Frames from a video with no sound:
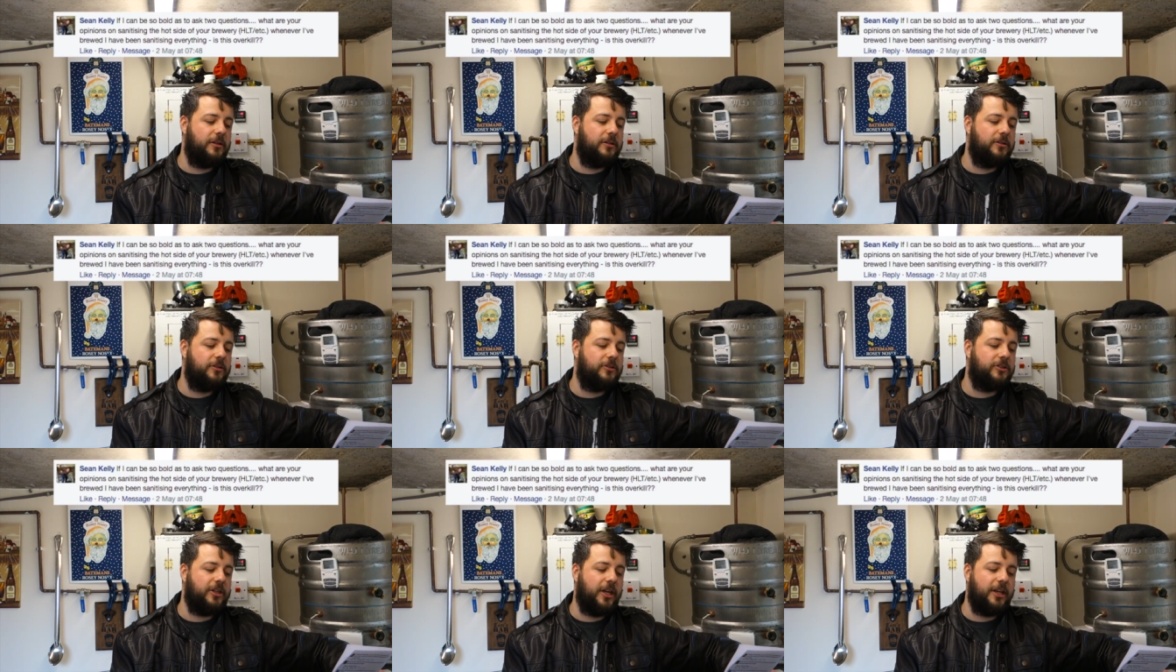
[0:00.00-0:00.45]

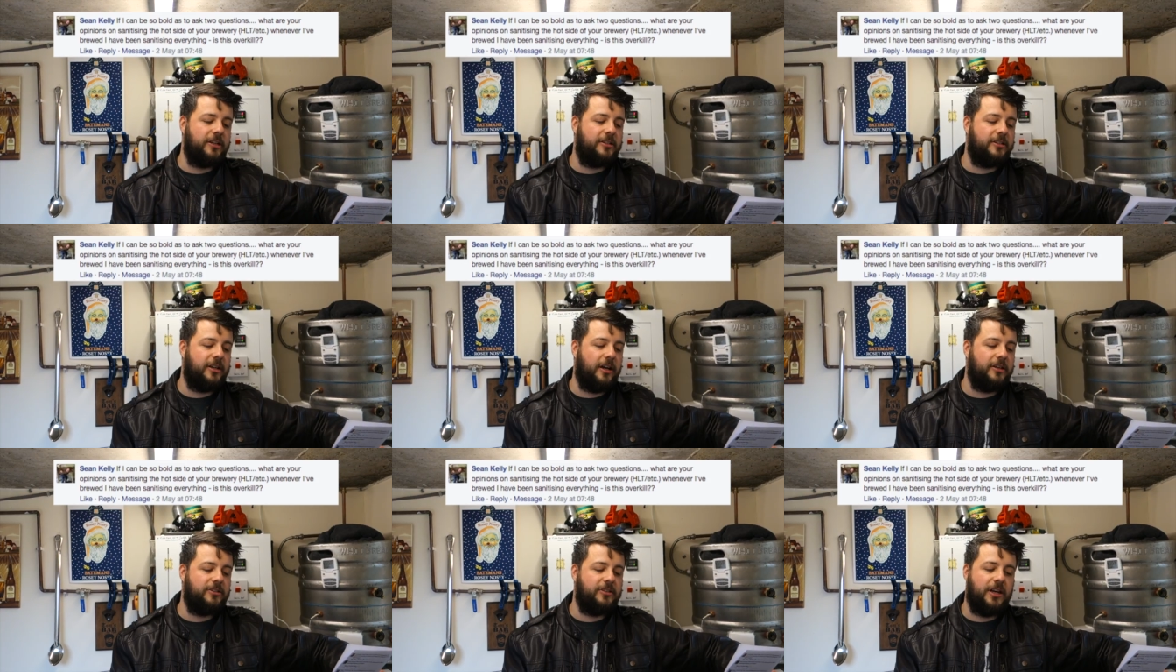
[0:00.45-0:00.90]

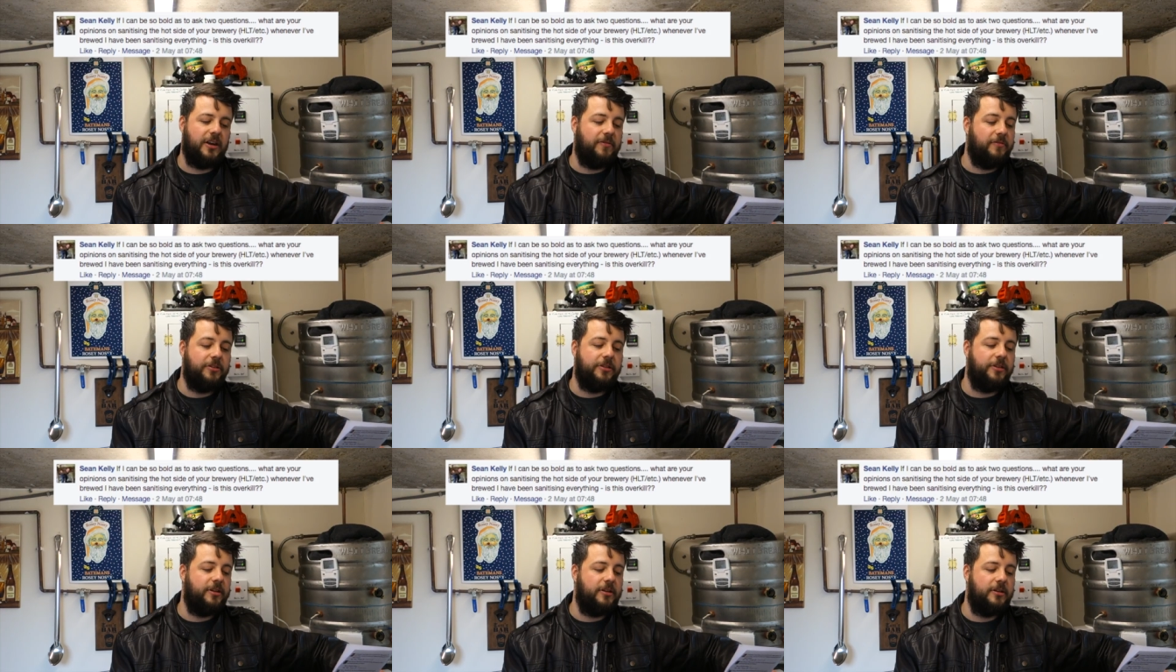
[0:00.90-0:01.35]
sanitising
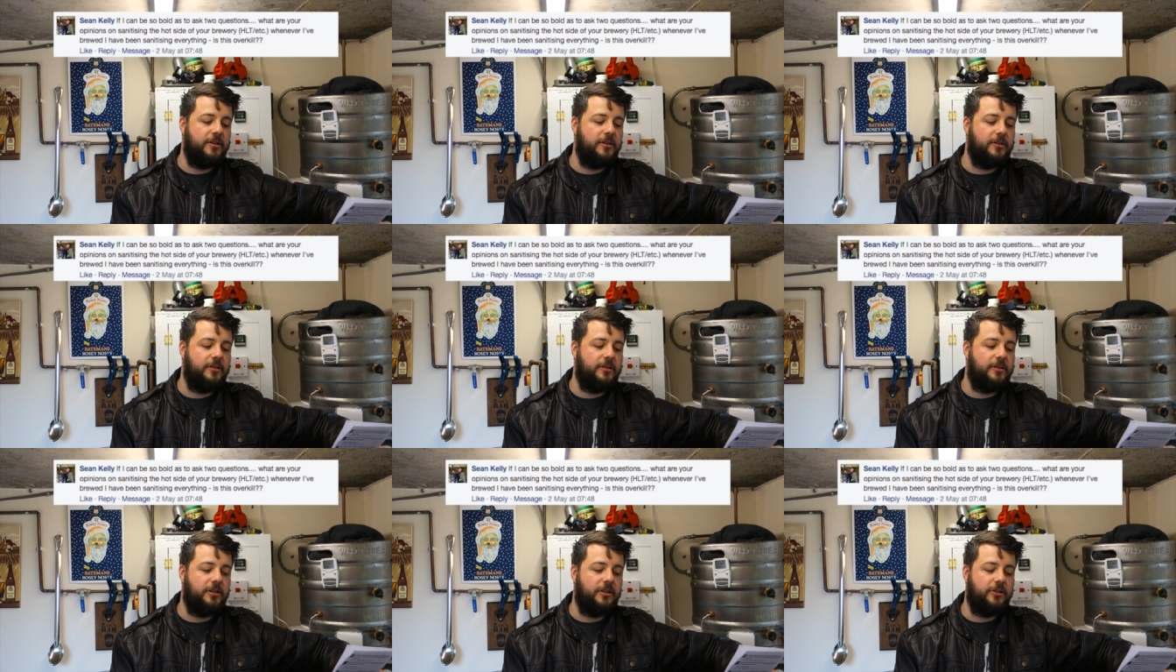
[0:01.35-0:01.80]
everything.
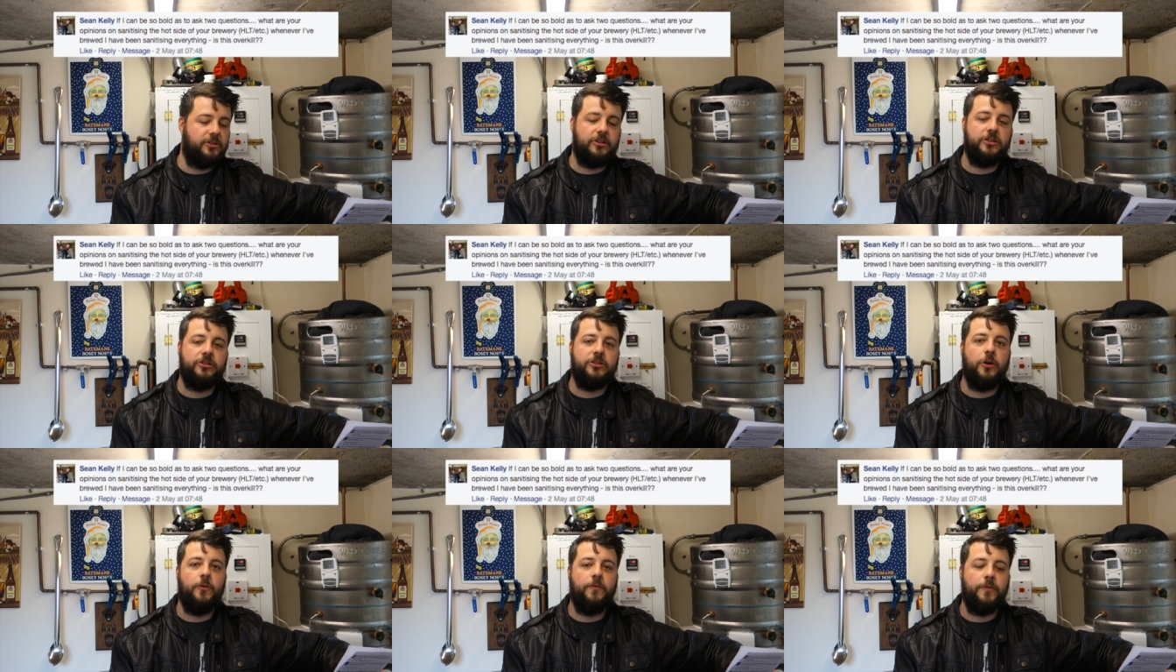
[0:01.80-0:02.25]
Is
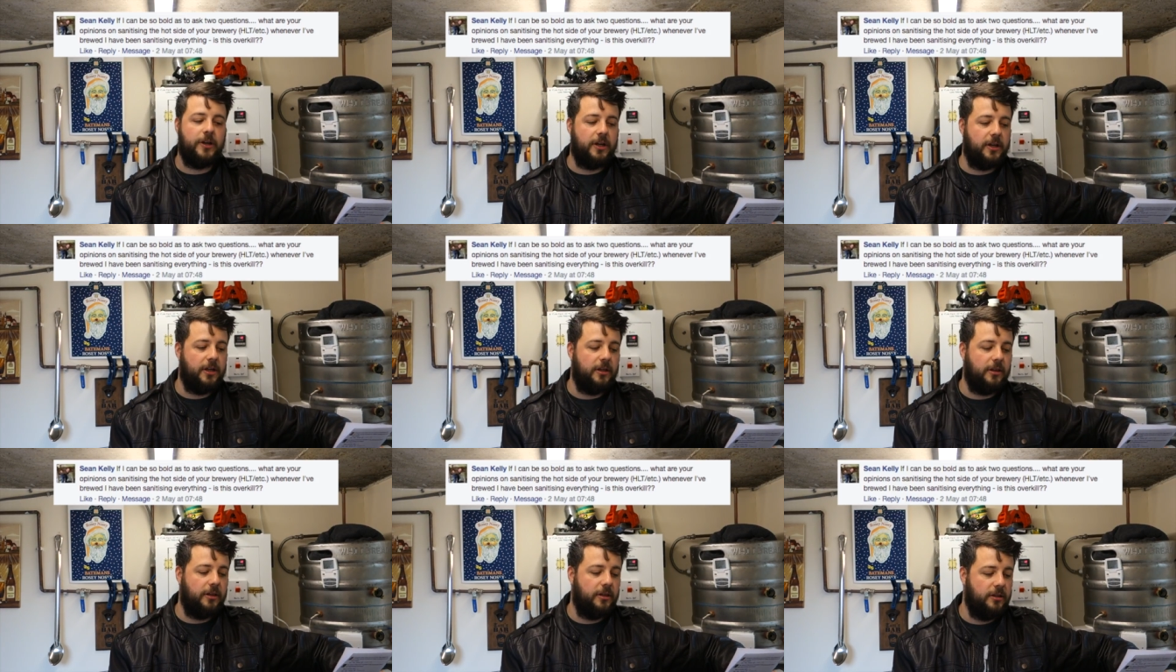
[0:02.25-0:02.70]
this
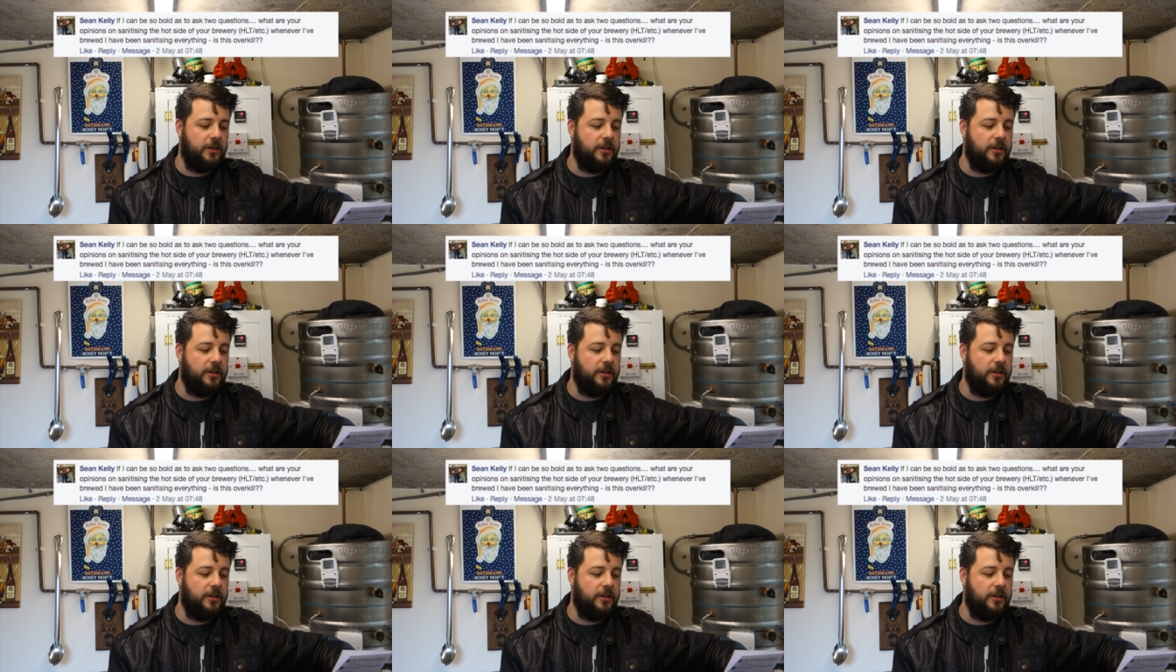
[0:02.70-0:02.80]
overkill?